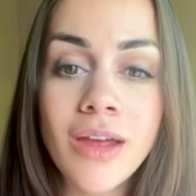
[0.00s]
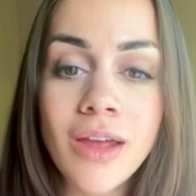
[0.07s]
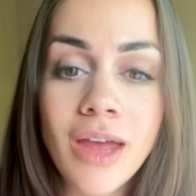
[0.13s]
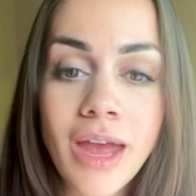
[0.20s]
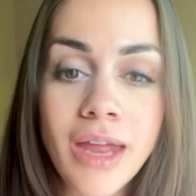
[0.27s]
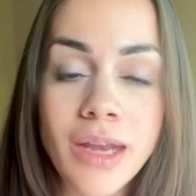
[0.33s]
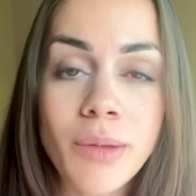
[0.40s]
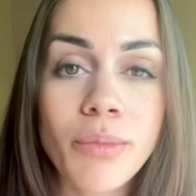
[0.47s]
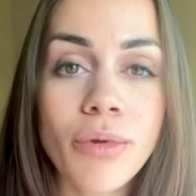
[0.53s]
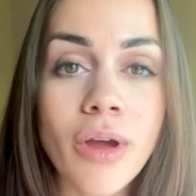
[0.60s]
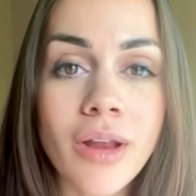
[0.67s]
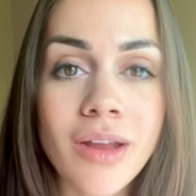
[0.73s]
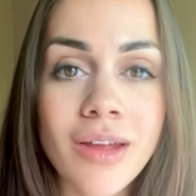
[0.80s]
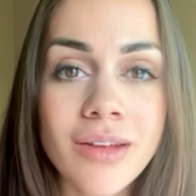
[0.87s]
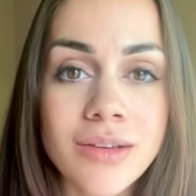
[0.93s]
any
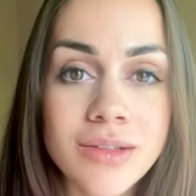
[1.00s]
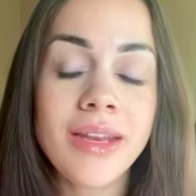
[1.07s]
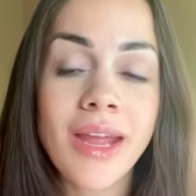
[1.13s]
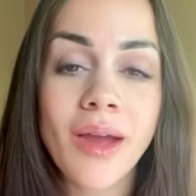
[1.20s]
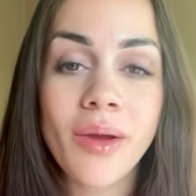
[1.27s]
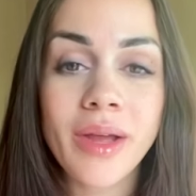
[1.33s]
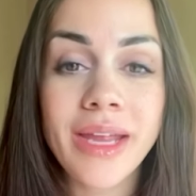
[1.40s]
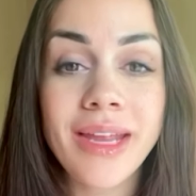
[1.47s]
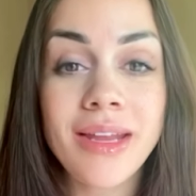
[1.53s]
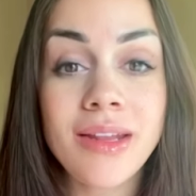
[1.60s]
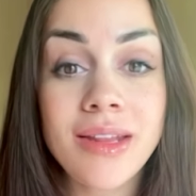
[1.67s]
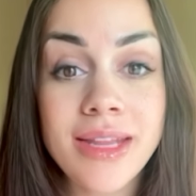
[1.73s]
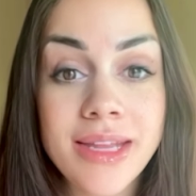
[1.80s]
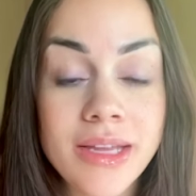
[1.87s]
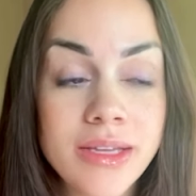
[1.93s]
product. Now
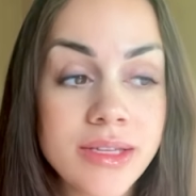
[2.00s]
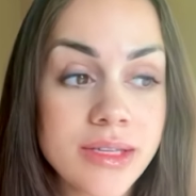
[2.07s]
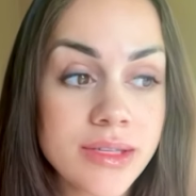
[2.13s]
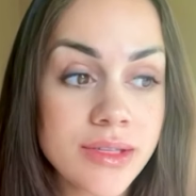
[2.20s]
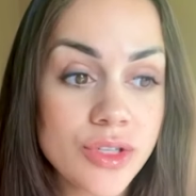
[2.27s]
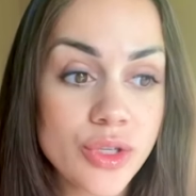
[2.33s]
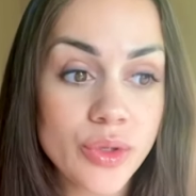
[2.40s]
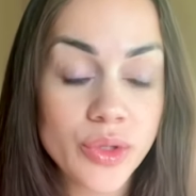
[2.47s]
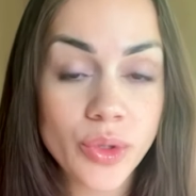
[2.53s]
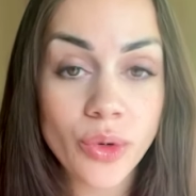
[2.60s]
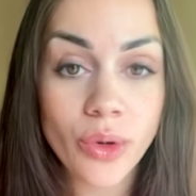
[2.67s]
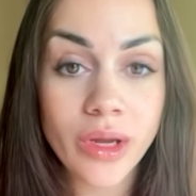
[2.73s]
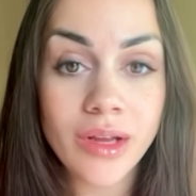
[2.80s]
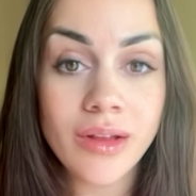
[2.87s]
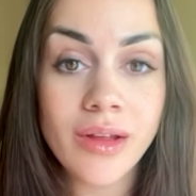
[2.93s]
in this
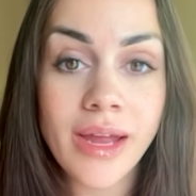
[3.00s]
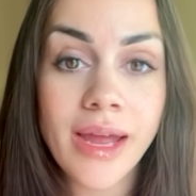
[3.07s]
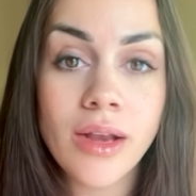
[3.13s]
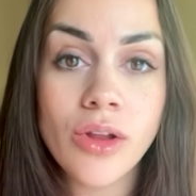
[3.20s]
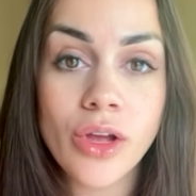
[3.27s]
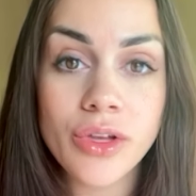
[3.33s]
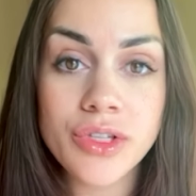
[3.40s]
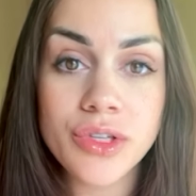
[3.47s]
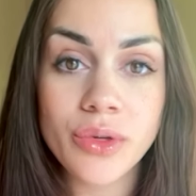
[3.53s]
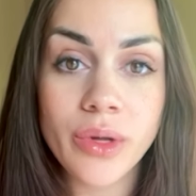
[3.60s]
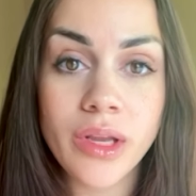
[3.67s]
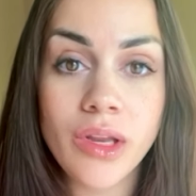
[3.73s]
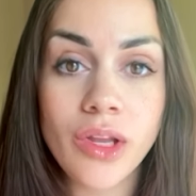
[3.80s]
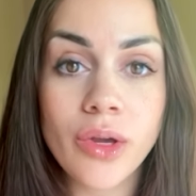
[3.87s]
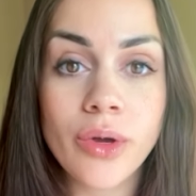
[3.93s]
tutorial and also
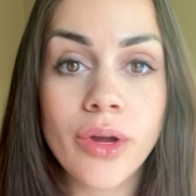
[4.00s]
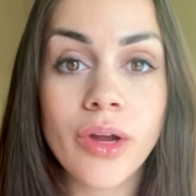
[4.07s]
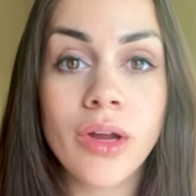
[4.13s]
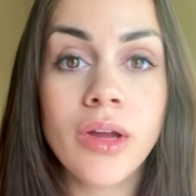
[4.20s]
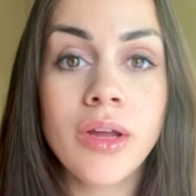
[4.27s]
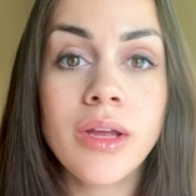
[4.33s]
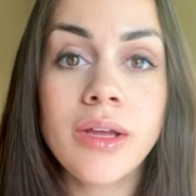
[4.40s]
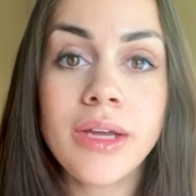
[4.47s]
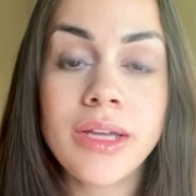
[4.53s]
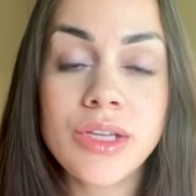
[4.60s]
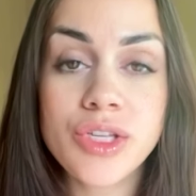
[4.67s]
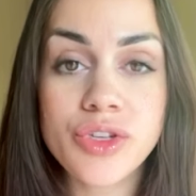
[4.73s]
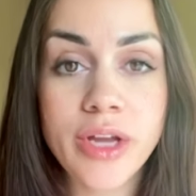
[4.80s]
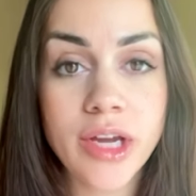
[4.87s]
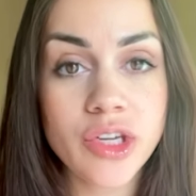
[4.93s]
in your
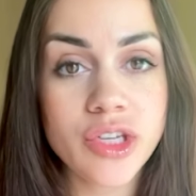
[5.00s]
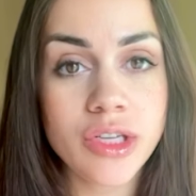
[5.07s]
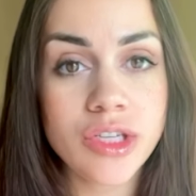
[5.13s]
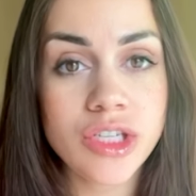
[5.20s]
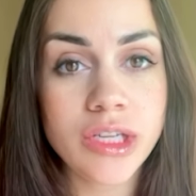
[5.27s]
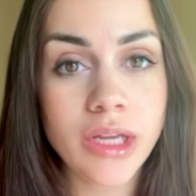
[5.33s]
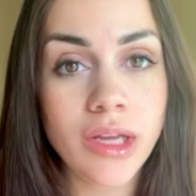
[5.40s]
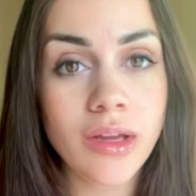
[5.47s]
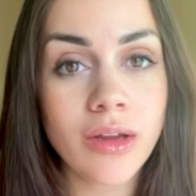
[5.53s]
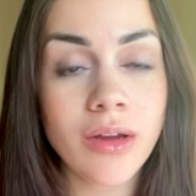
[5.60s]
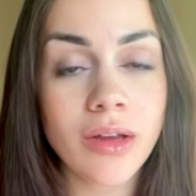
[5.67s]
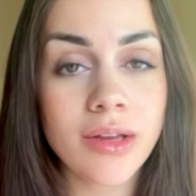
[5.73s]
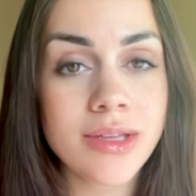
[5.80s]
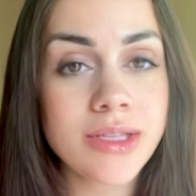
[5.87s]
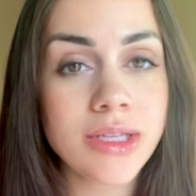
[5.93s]
instruction sheet, you're
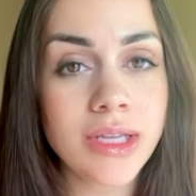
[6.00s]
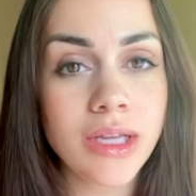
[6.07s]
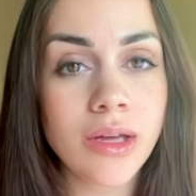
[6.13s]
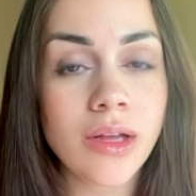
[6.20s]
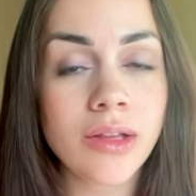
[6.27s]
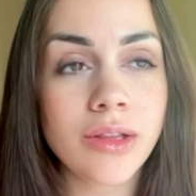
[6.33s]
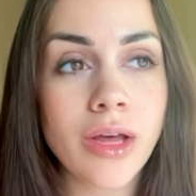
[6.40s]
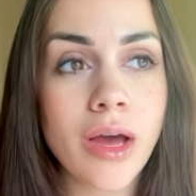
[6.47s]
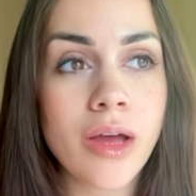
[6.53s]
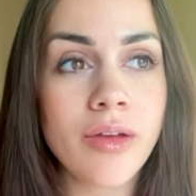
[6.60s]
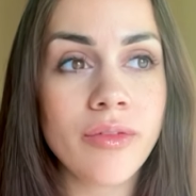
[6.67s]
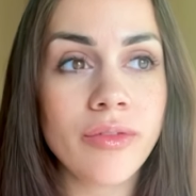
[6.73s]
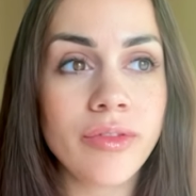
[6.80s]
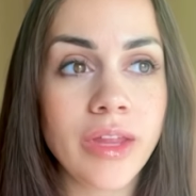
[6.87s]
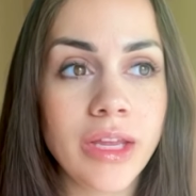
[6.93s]
going to see a lot of
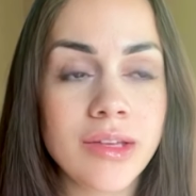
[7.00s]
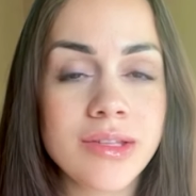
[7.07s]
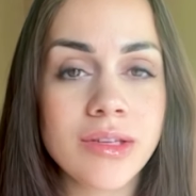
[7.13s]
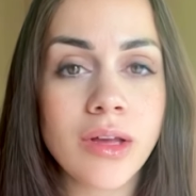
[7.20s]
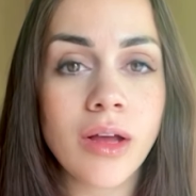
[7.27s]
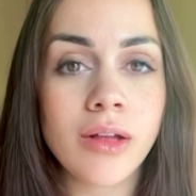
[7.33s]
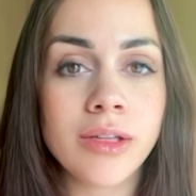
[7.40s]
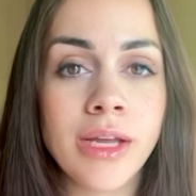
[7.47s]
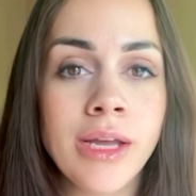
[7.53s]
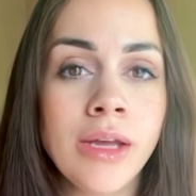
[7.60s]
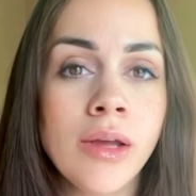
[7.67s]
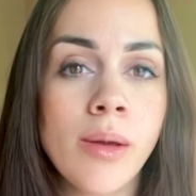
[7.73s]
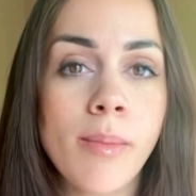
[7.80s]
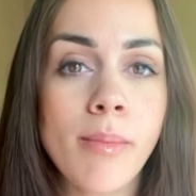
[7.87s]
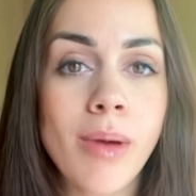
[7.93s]
things called
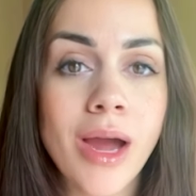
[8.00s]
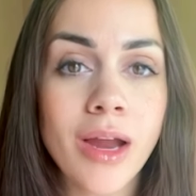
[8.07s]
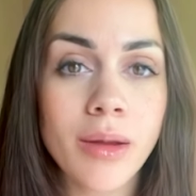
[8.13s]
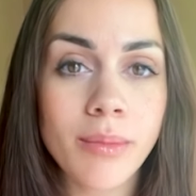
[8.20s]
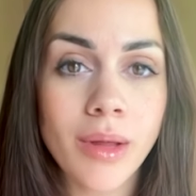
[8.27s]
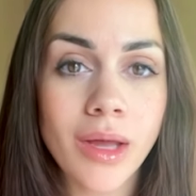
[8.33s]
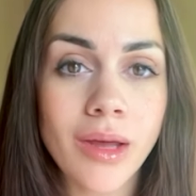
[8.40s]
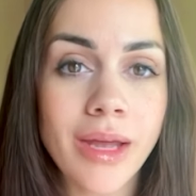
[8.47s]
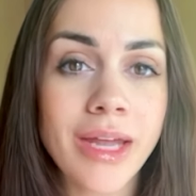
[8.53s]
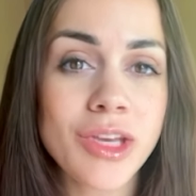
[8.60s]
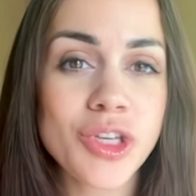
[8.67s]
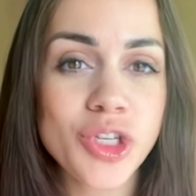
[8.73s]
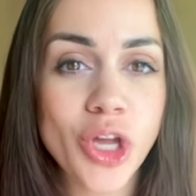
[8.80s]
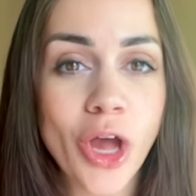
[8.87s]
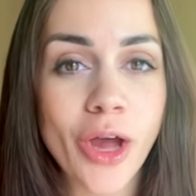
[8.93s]
aroma and
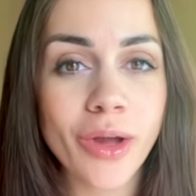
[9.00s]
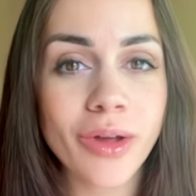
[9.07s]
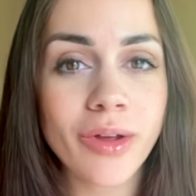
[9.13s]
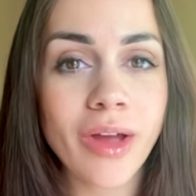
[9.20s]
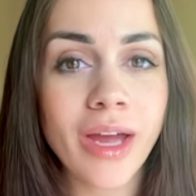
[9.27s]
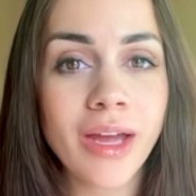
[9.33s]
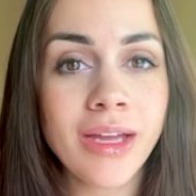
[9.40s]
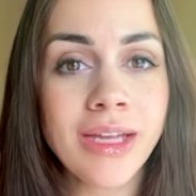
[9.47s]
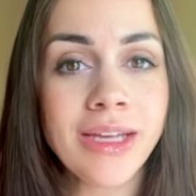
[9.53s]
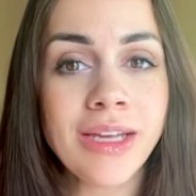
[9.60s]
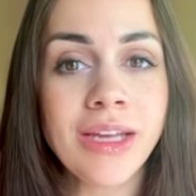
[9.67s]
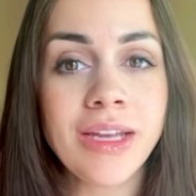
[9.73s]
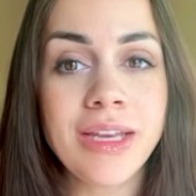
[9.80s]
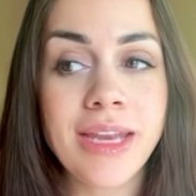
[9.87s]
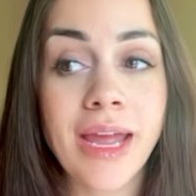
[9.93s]
chakra.
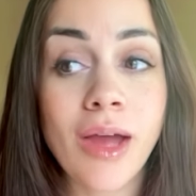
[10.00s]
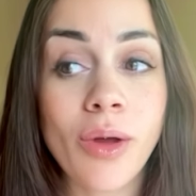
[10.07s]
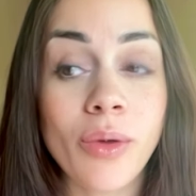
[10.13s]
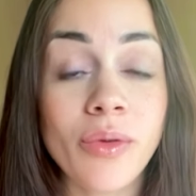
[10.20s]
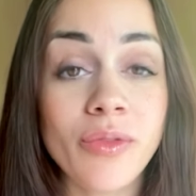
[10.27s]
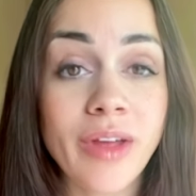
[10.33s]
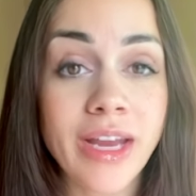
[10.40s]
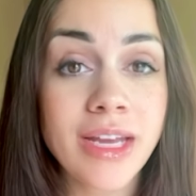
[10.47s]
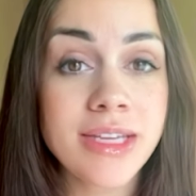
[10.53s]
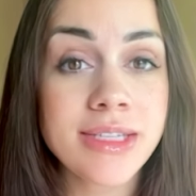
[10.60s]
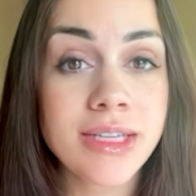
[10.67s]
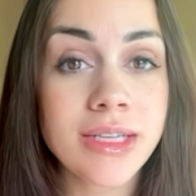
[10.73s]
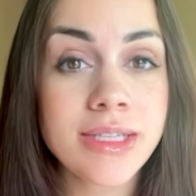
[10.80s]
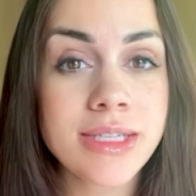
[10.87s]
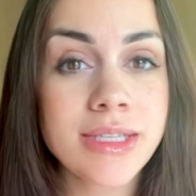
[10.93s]
Now,
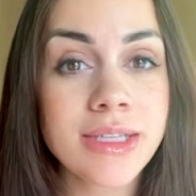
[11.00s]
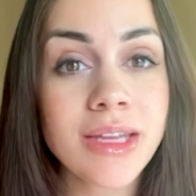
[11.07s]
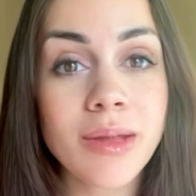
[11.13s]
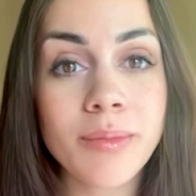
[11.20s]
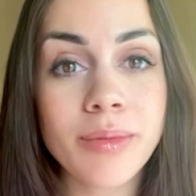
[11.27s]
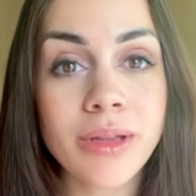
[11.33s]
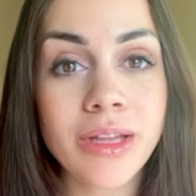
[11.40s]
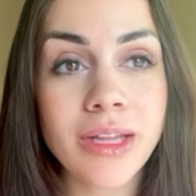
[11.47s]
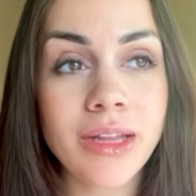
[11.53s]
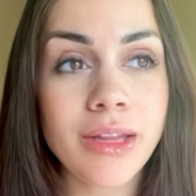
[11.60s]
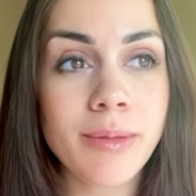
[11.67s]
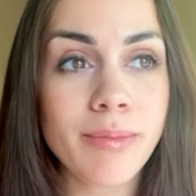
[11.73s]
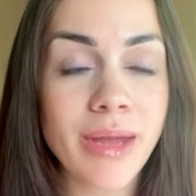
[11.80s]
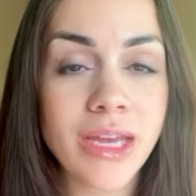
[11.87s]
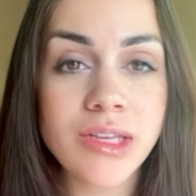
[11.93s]
Vedassénce is completely
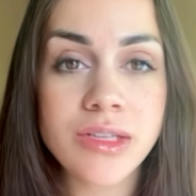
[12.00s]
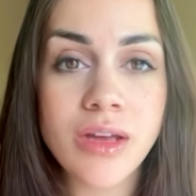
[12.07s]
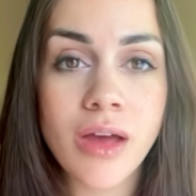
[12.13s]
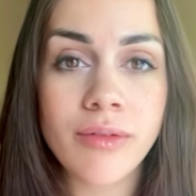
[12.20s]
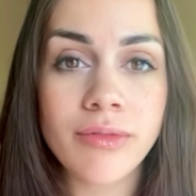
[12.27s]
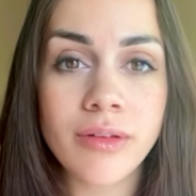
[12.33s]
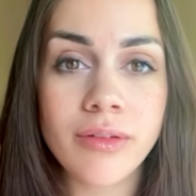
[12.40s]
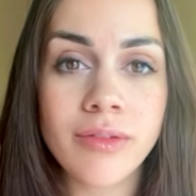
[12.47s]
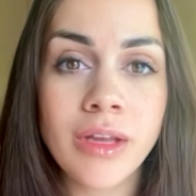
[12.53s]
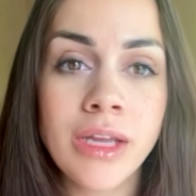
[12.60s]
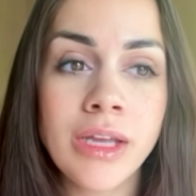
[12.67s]
based off of